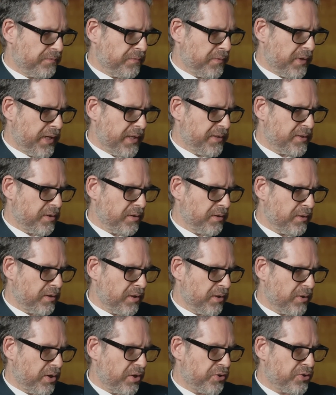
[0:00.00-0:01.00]
hit on a,
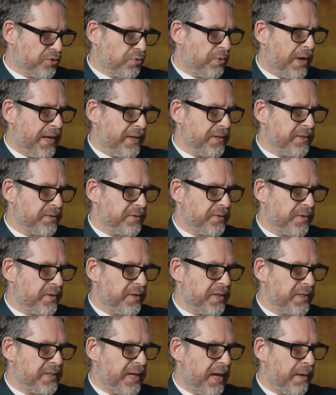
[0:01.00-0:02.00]
a trend that
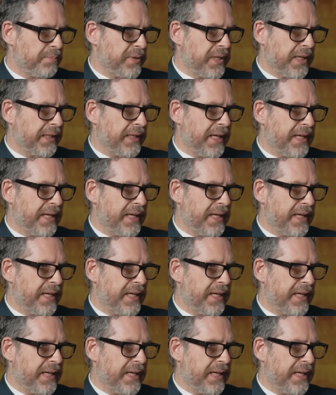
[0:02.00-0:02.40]
is happening.